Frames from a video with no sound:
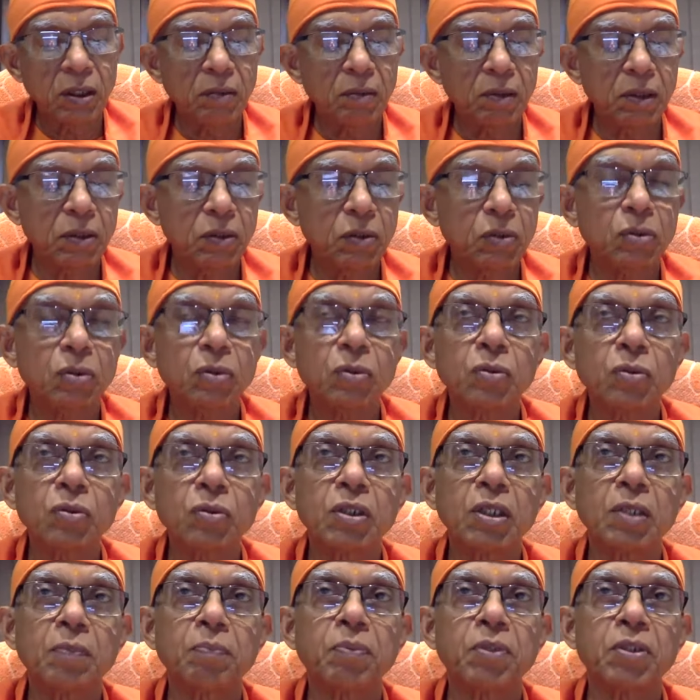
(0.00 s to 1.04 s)
even though
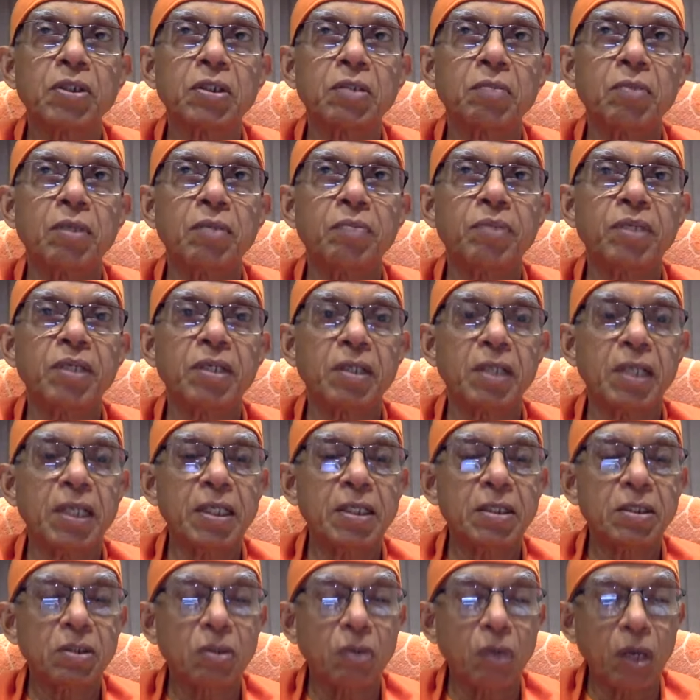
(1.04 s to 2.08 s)
that person may be a
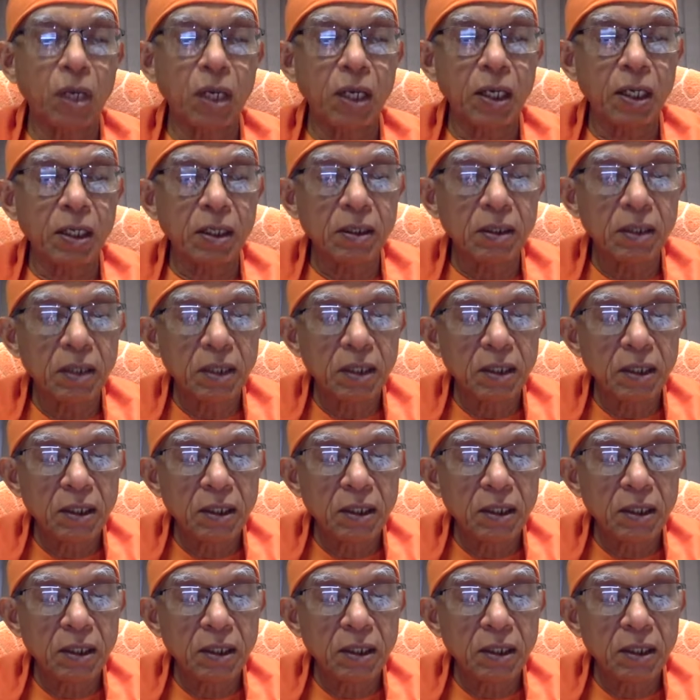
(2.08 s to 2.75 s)
great scholar.